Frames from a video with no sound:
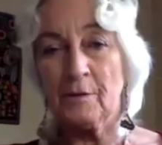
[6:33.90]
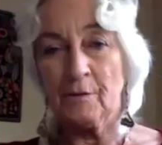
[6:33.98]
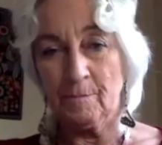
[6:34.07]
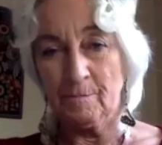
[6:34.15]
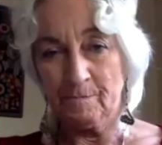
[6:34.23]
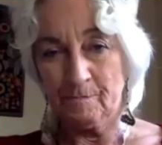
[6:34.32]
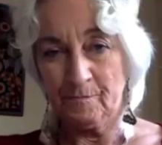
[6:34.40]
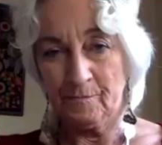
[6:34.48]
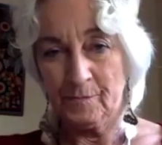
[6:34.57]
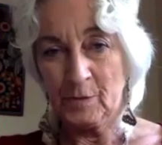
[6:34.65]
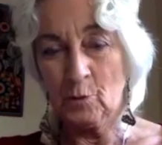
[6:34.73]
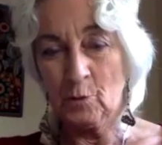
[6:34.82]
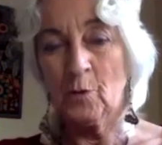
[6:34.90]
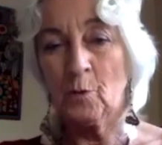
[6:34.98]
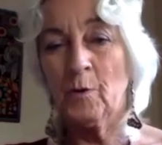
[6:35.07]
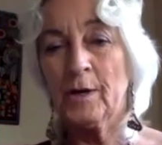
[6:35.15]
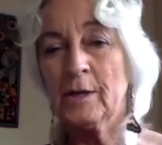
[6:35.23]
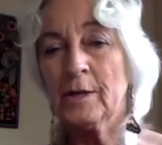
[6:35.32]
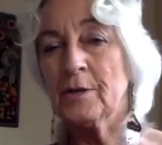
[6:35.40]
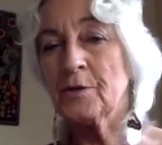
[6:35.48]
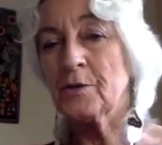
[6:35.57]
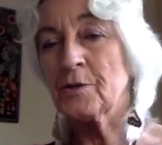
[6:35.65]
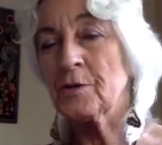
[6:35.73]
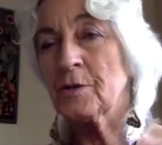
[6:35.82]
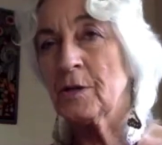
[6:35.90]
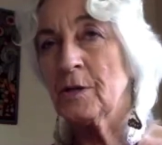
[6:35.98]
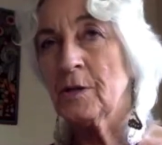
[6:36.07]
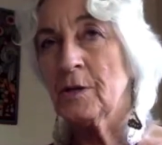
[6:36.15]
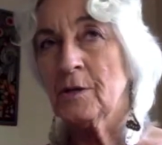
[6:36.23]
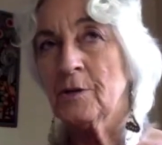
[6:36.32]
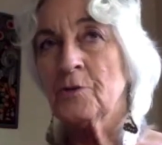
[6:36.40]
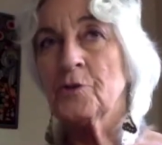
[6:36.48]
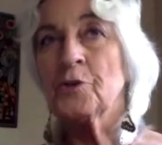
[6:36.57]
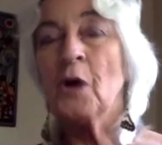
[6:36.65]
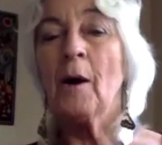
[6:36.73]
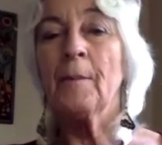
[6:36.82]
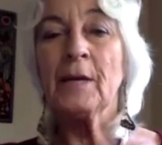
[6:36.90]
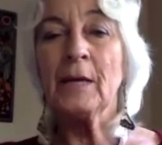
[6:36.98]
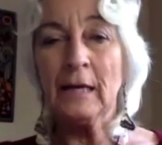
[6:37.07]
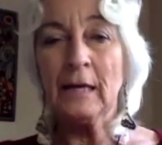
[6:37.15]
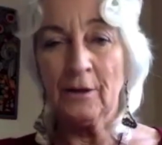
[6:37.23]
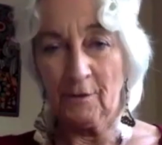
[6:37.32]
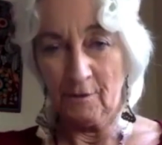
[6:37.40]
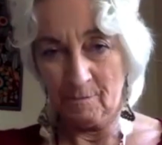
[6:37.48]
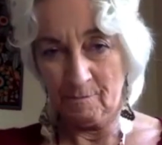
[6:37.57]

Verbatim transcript: them or what is dominating them.